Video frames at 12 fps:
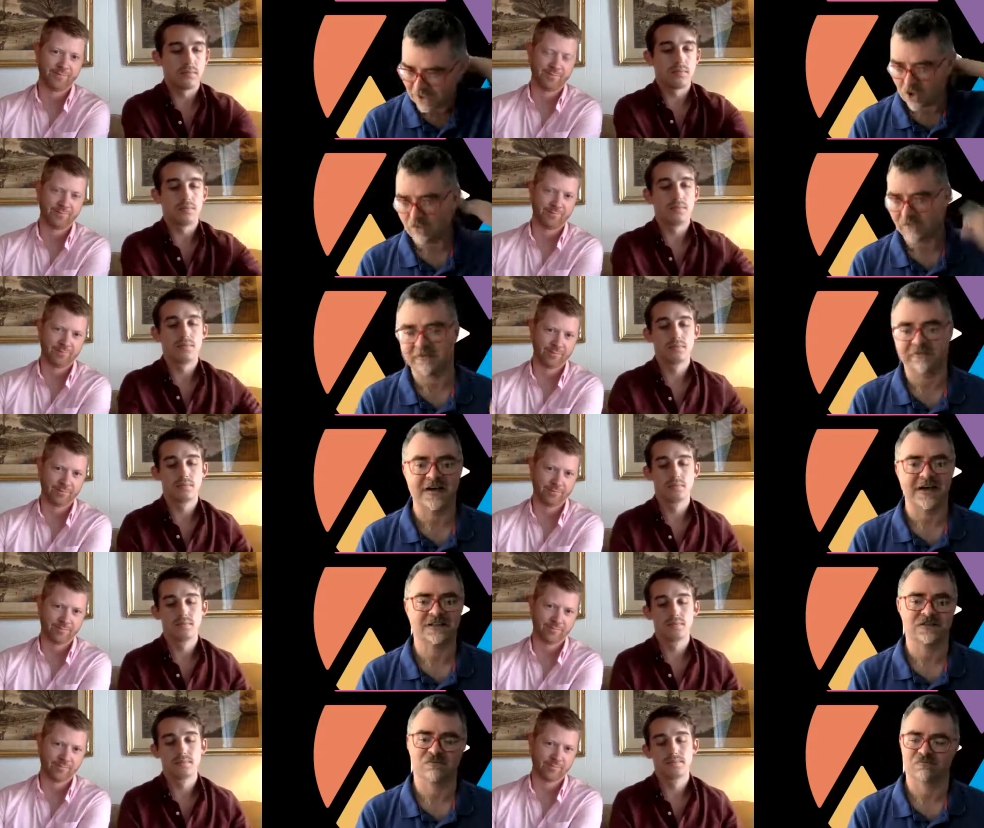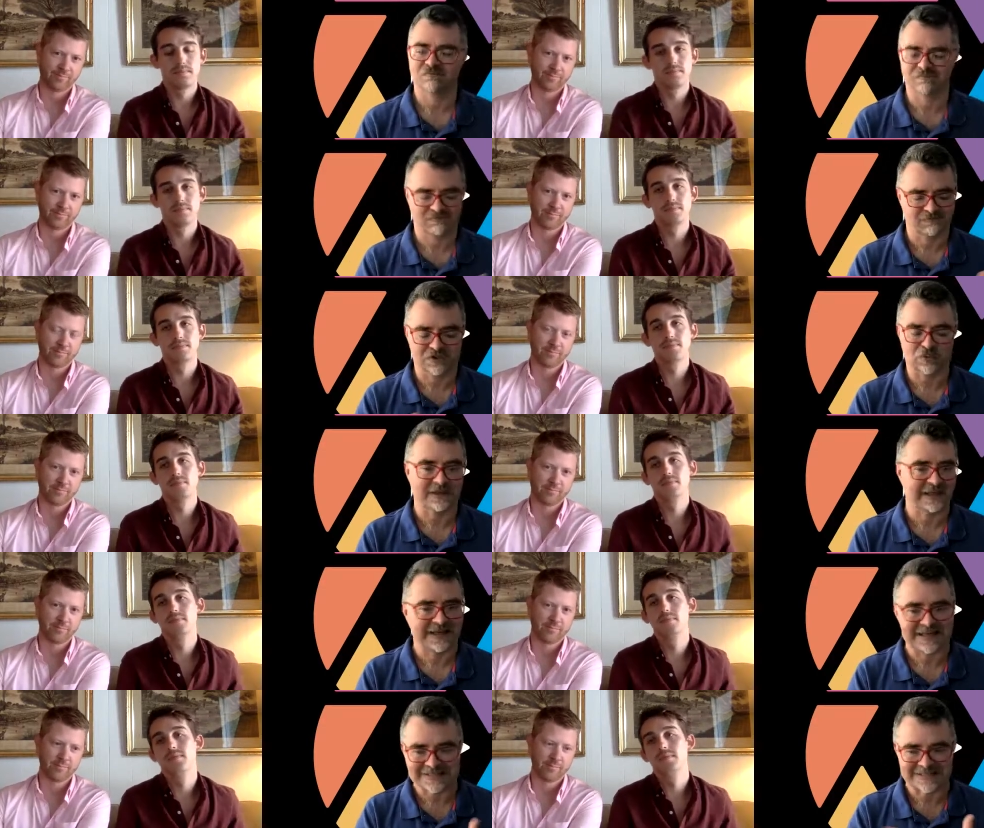Speaker 1: COVID affect the
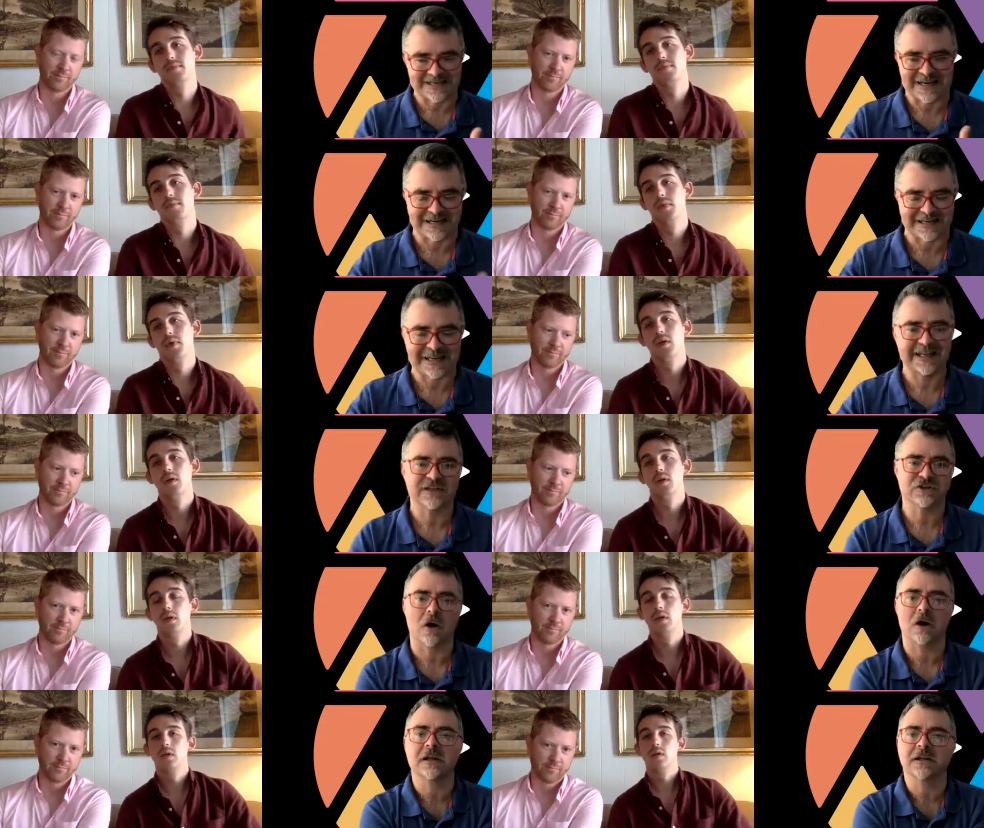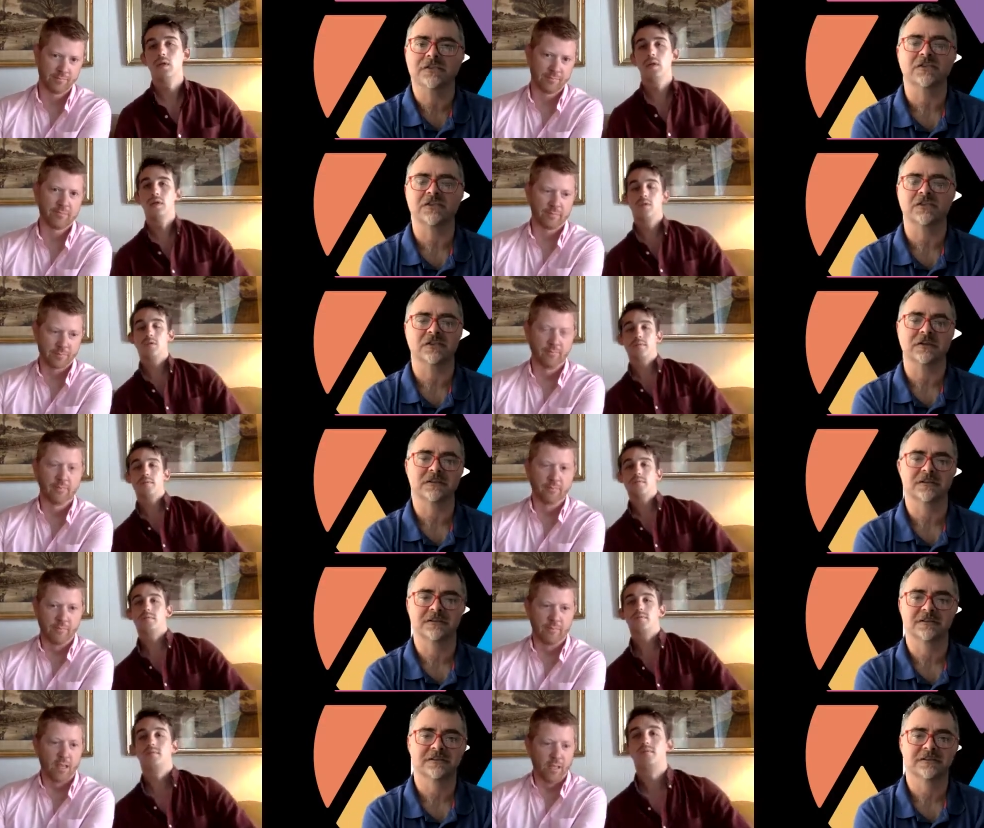release and, and getting it to audiences?
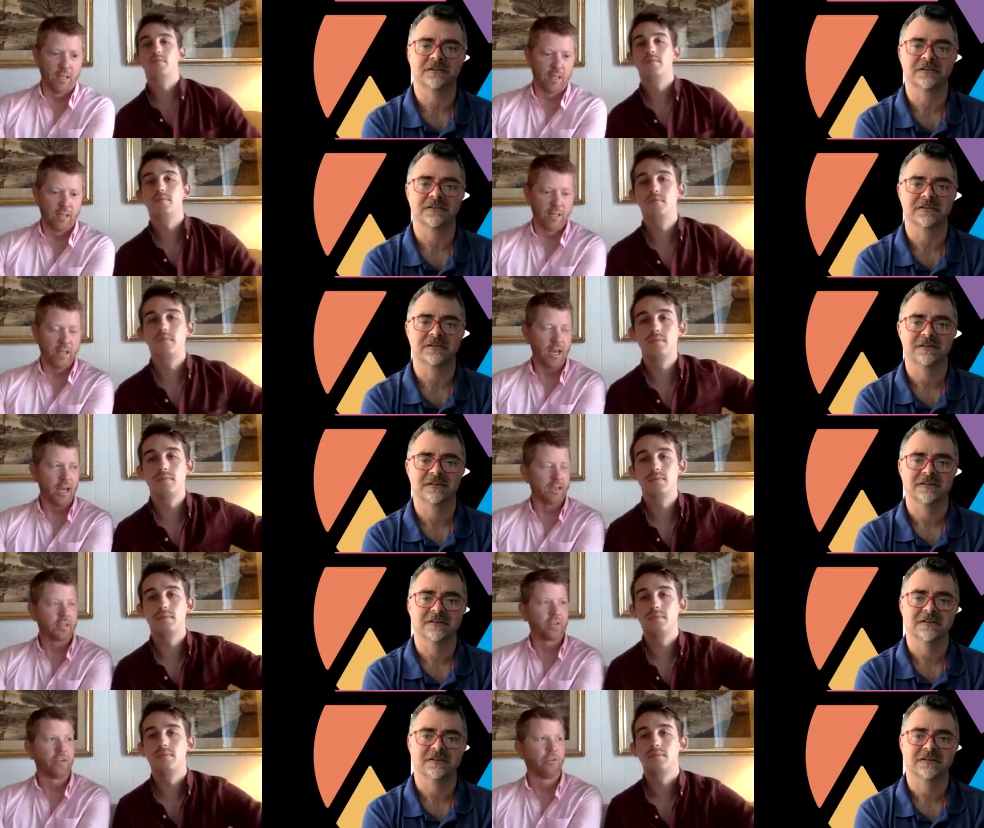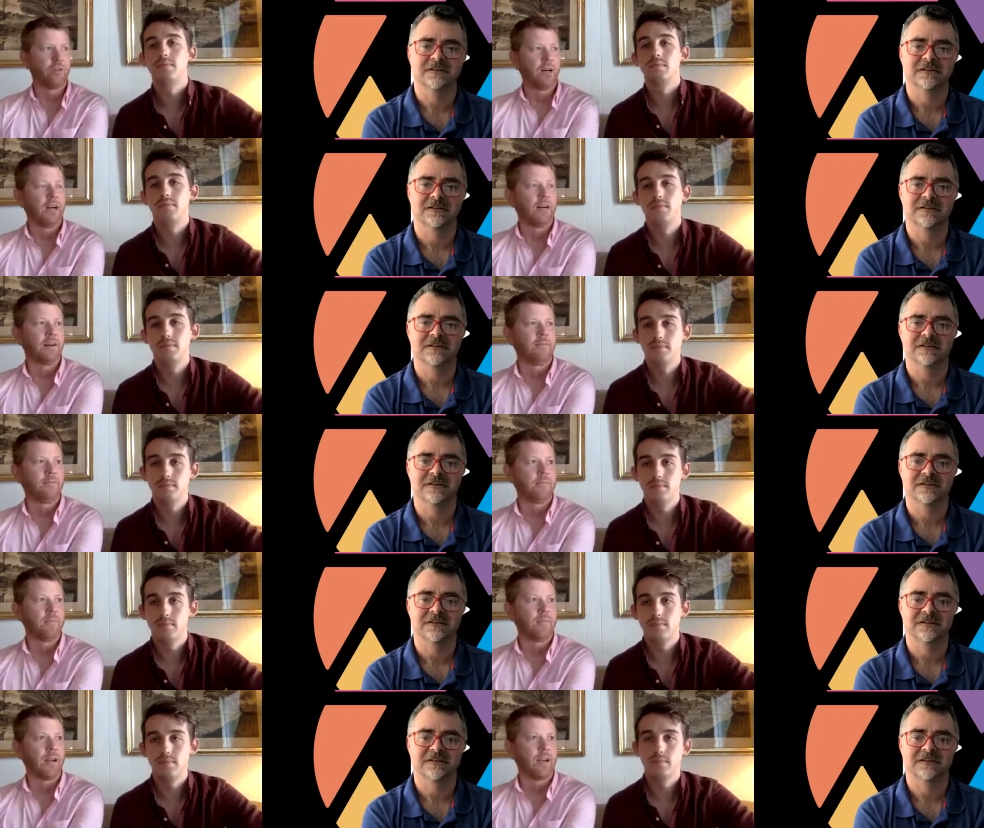
Speaker 2: Yeah, so
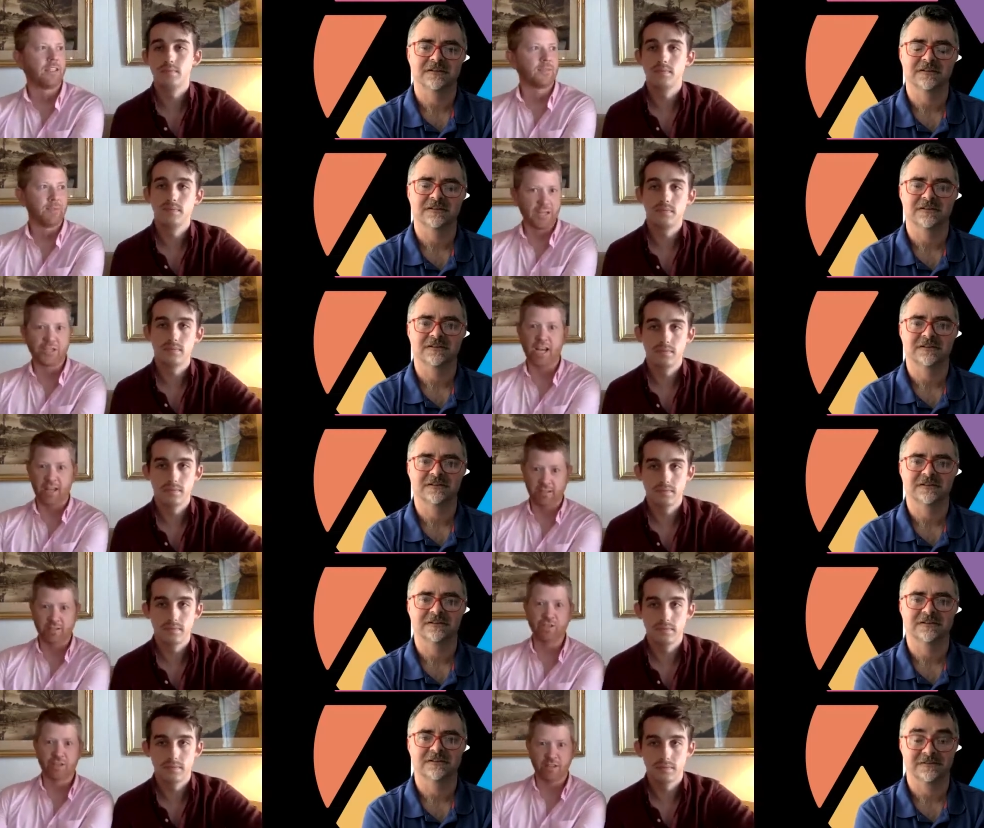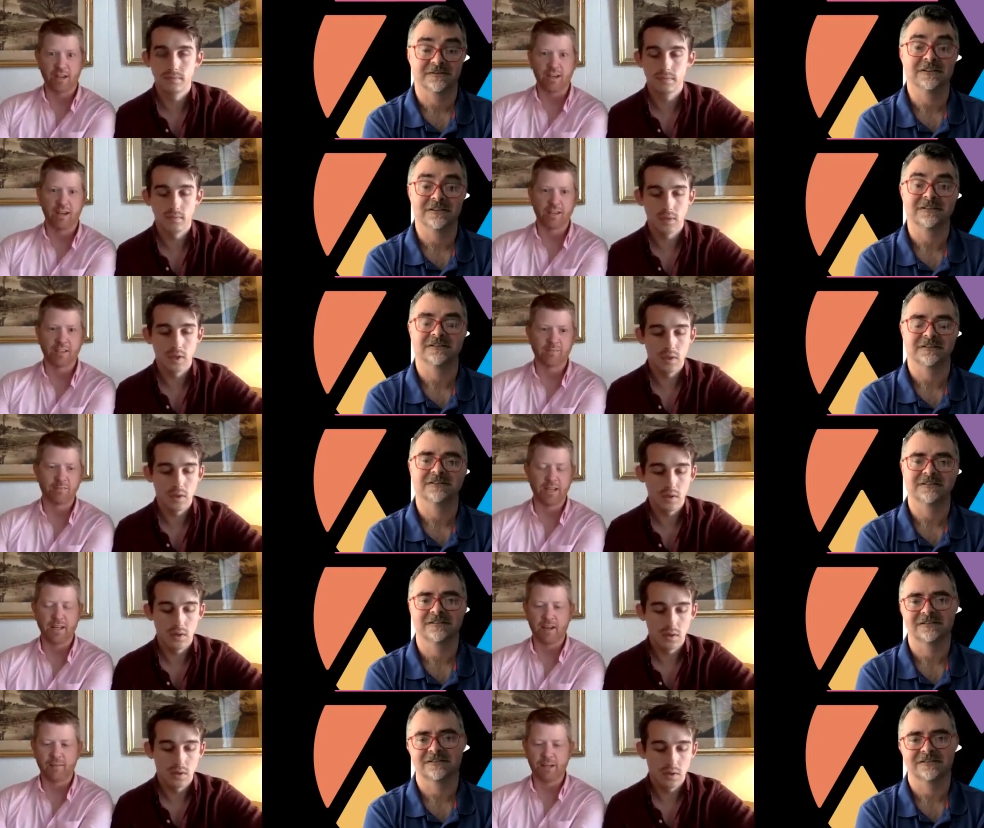um, it's been a challenge. Uh, it's
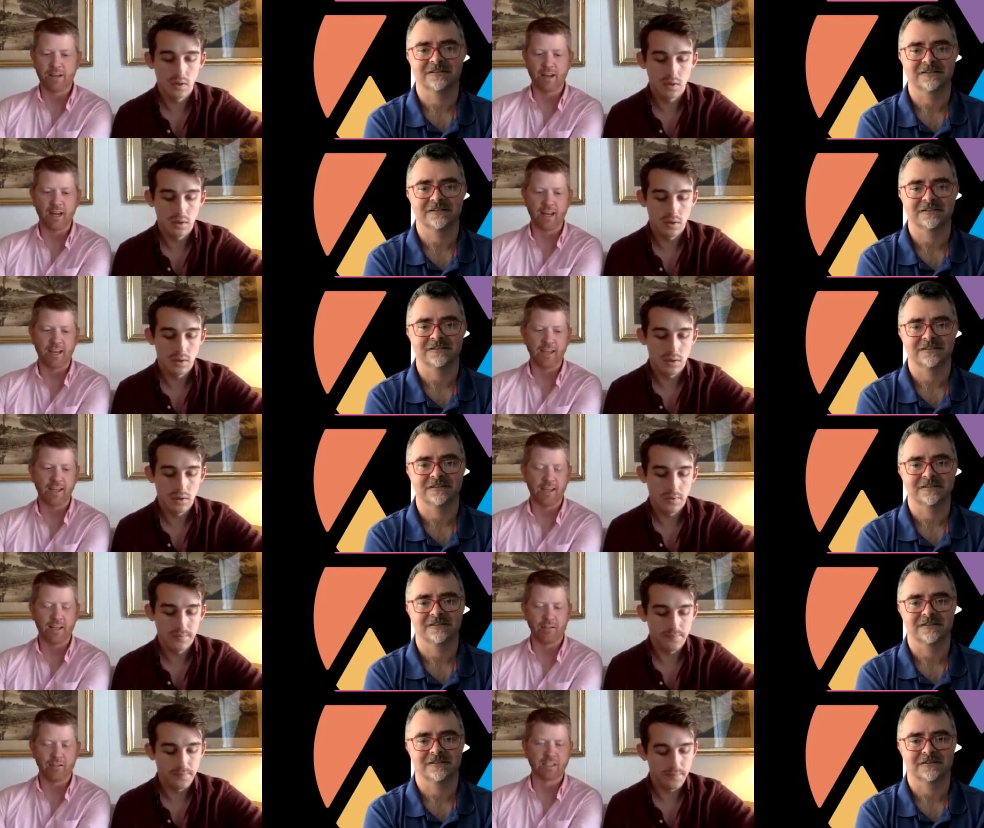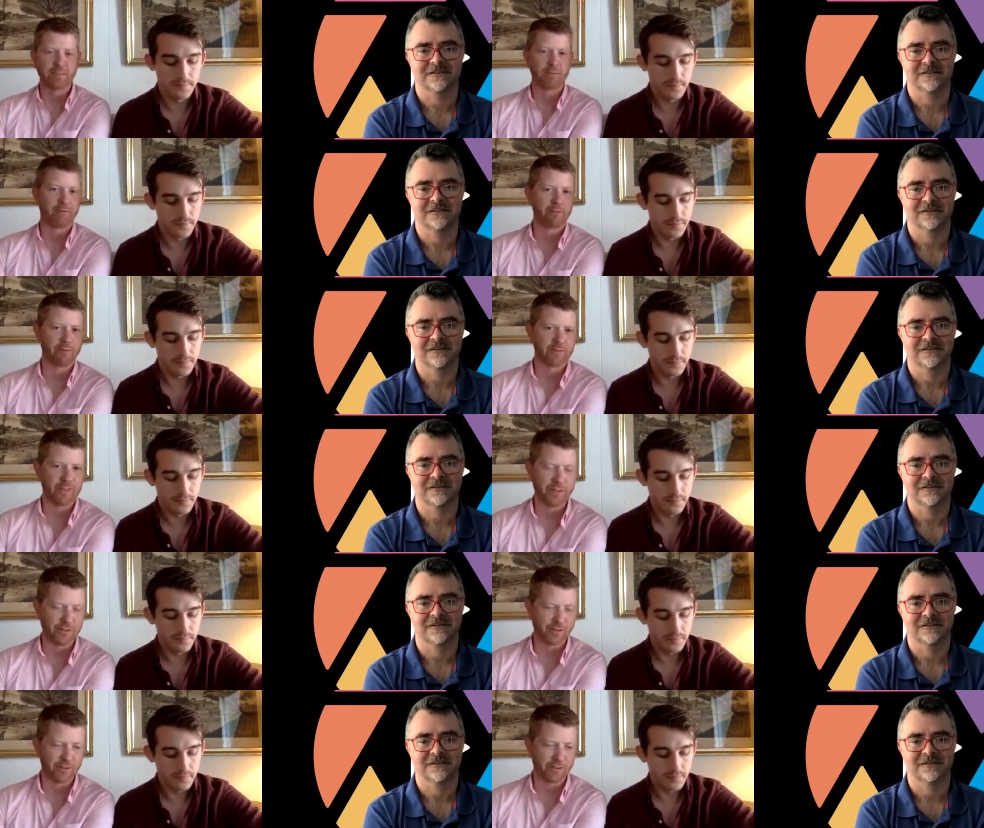been, I mean, you know, this is my first feature,